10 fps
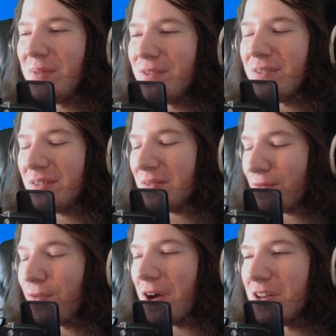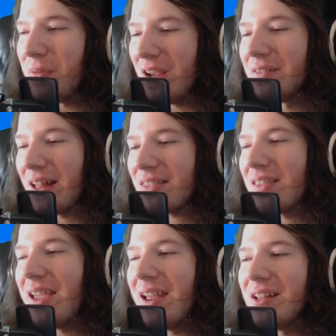be fun to be on that
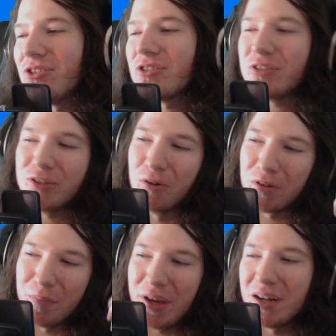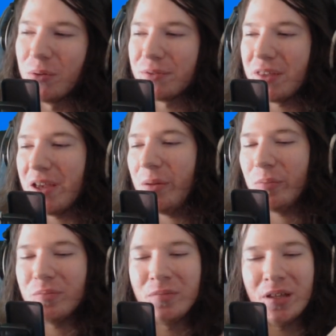stage, you know, competing with
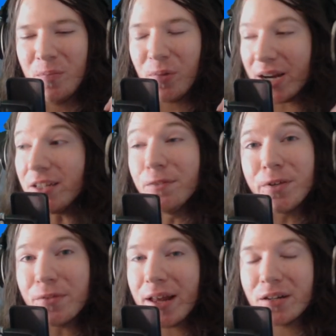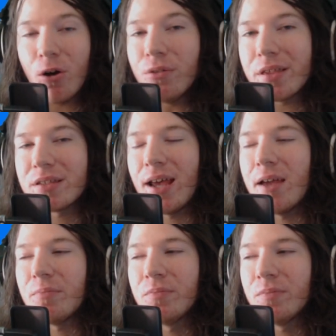them. But I didn't feel that at all this
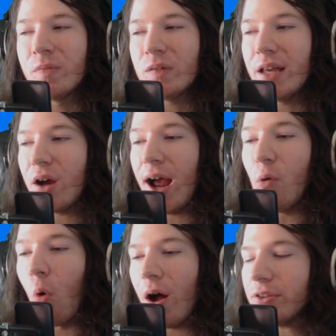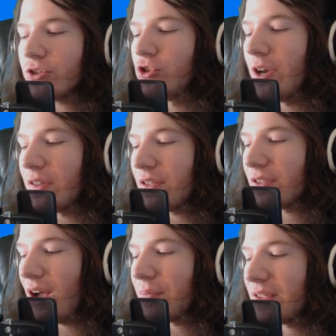time. Like I watched Genesis
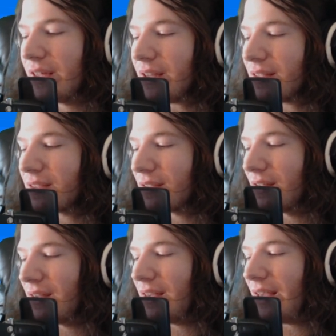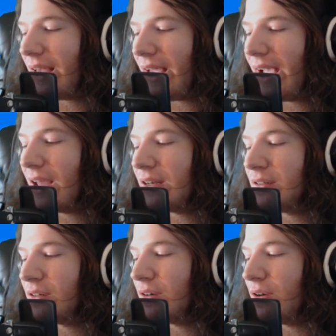top six
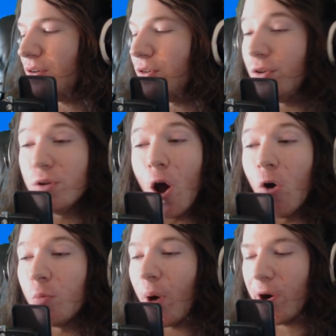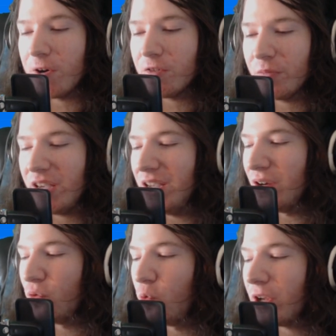and no part of me
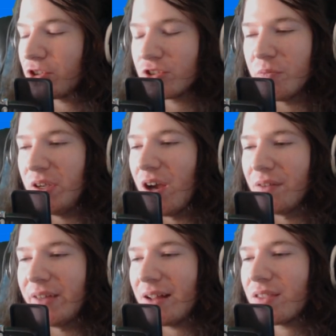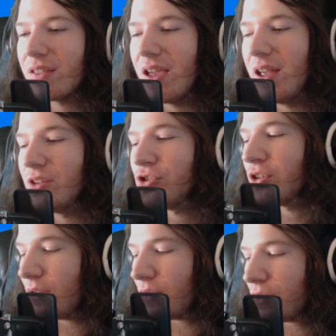wished to be on that stage.
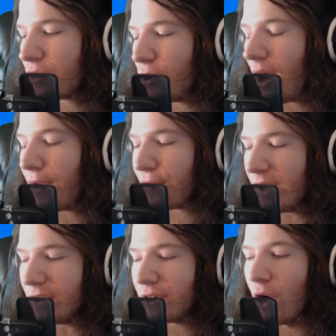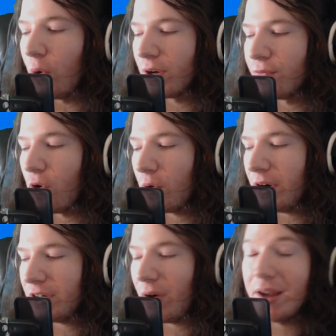So I think going
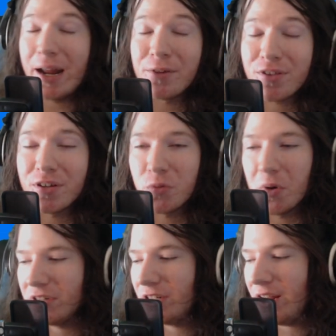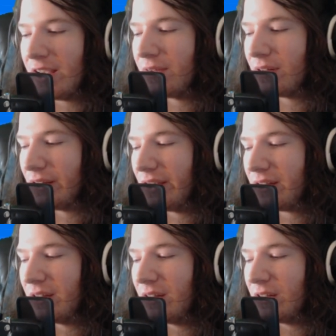forward, you know, I announced on Twitter today that
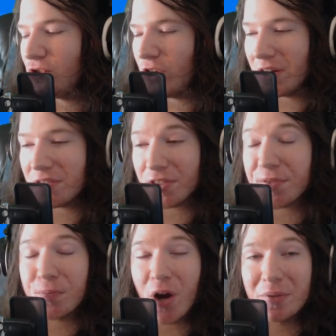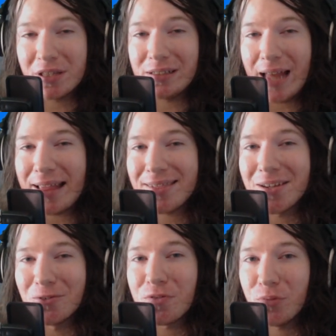like Genesis is probably the last
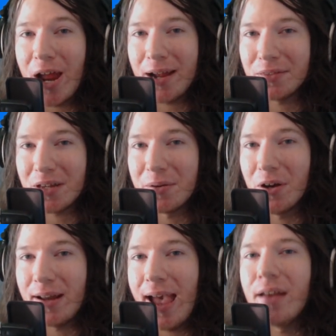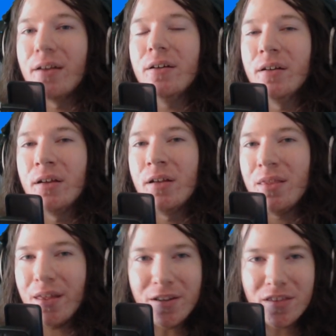singles bracket that I'm going to enter.
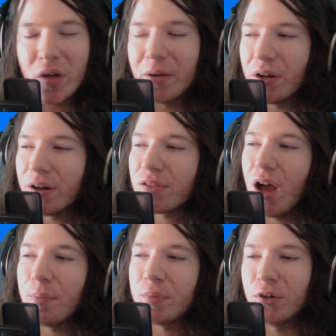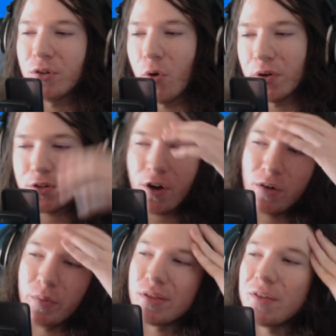That doesn't mean I'm going to stop, you know, going to
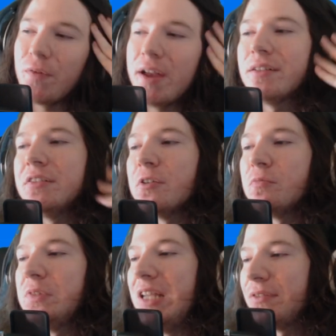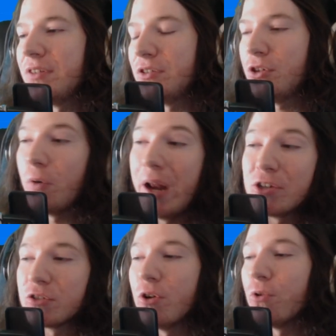tournaments if I can, you know, get the
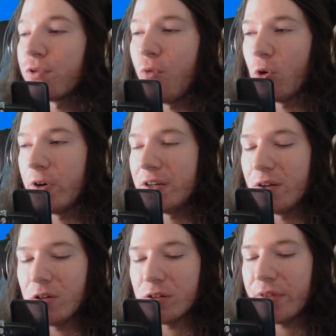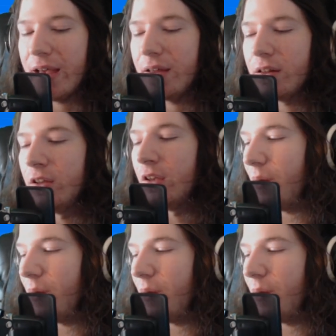donation goals for it and all of that.